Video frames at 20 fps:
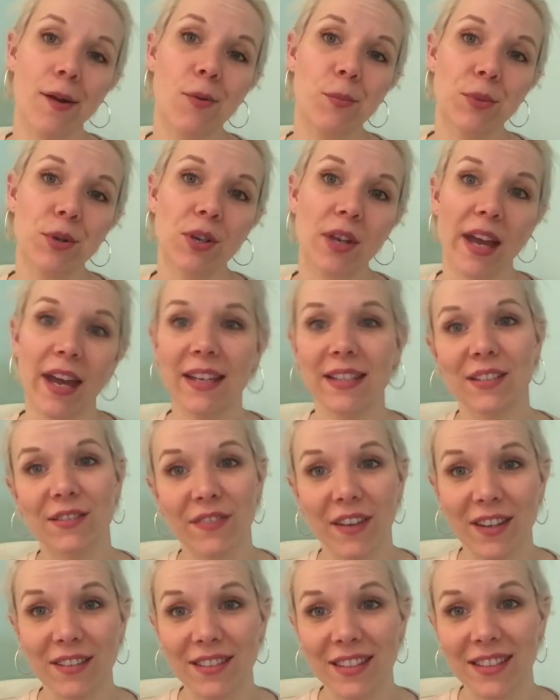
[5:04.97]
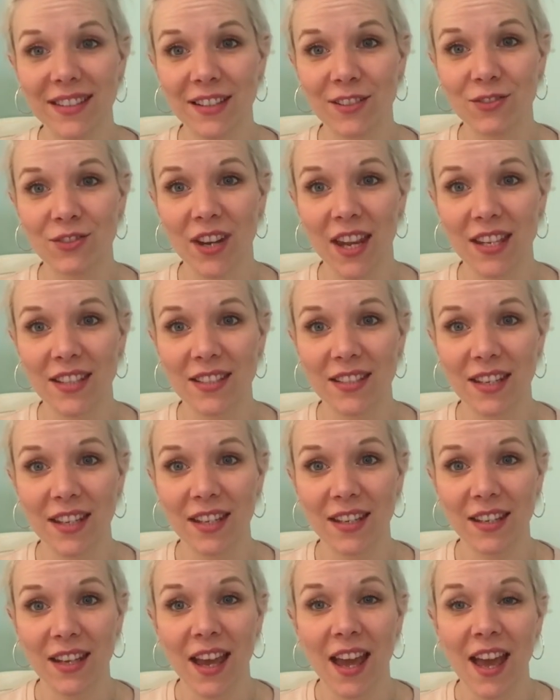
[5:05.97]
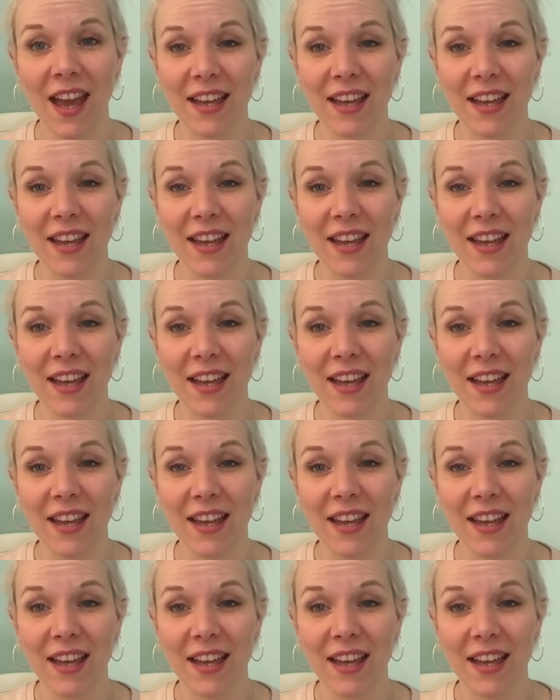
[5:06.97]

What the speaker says: hope you guys have found this interesting.